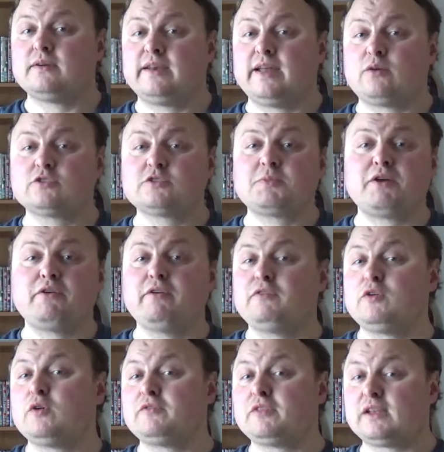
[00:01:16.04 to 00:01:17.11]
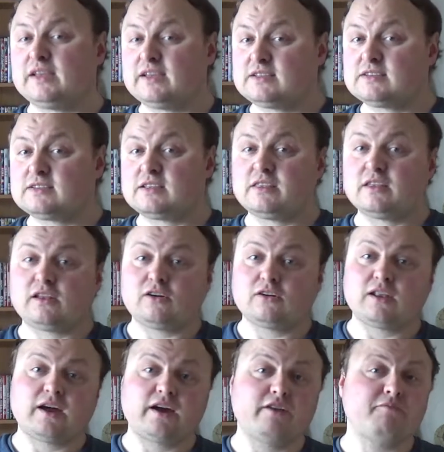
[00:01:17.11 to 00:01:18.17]
Now on to my review of the latest in the long
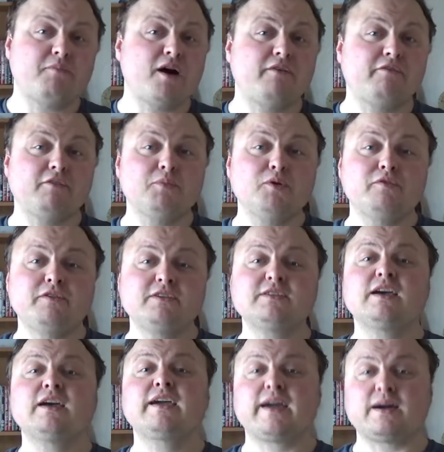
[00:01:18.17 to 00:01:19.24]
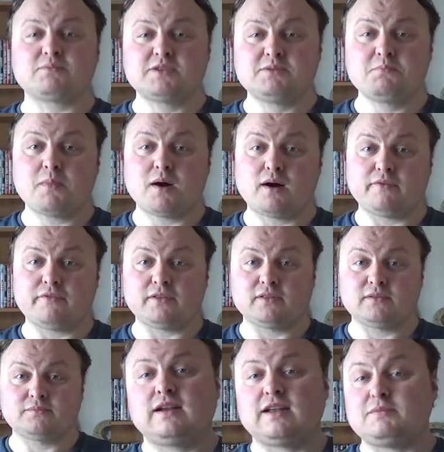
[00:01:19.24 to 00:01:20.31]
line of Marvel movies, Captain Marvel.
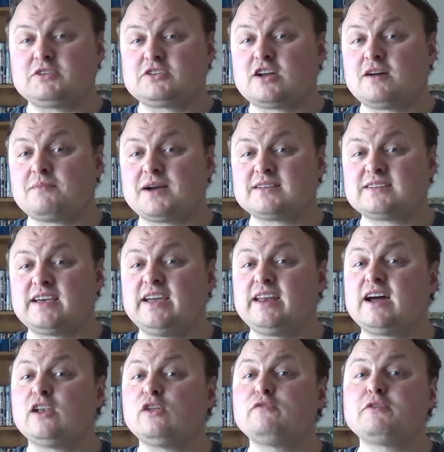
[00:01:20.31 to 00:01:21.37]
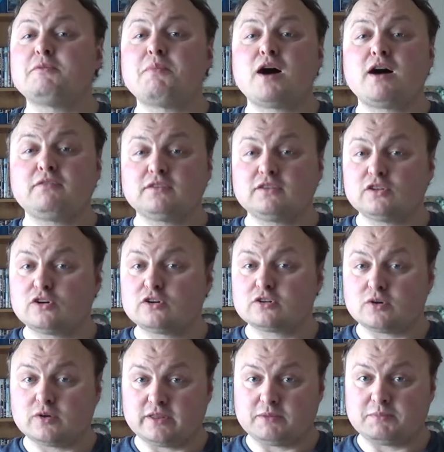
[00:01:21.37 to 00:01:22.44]
Let me start by saying I love the Marvel
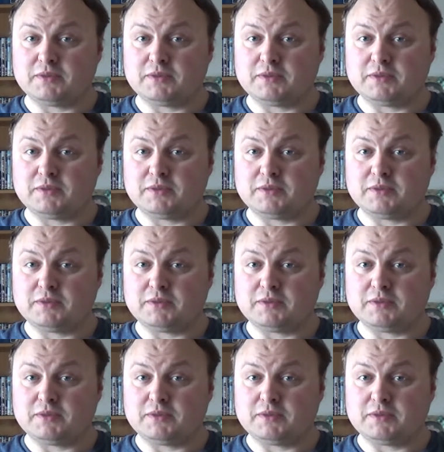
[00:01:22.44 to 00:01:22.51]
logo at the